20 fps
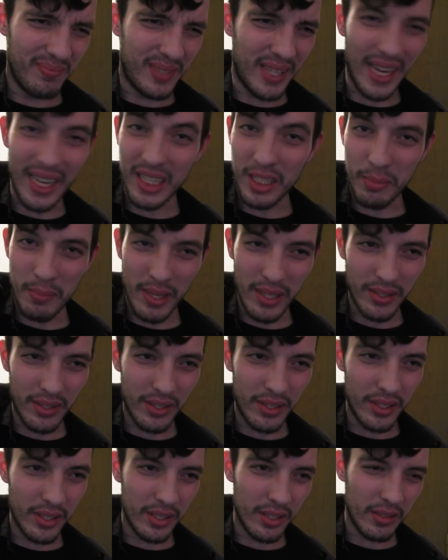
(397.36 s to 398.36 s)
text
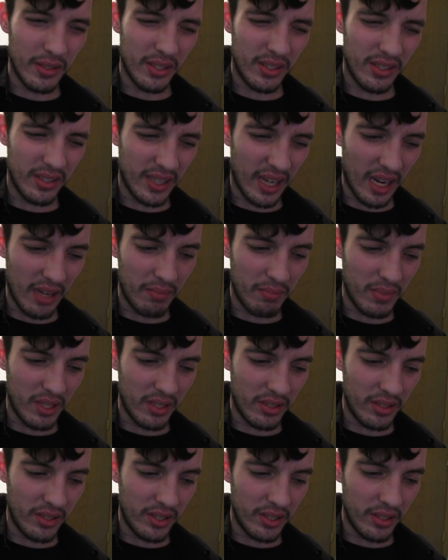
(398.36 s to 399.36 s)
messages, Skype
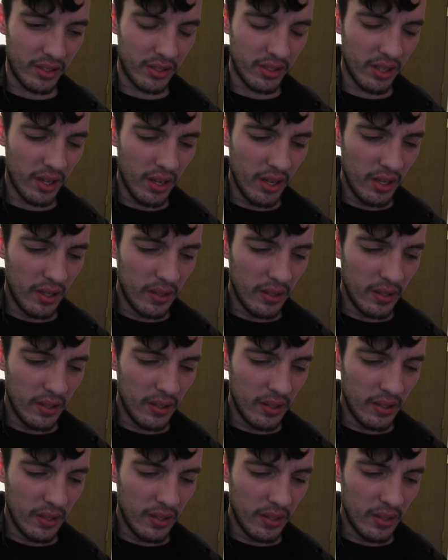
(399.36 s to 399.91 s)
messages.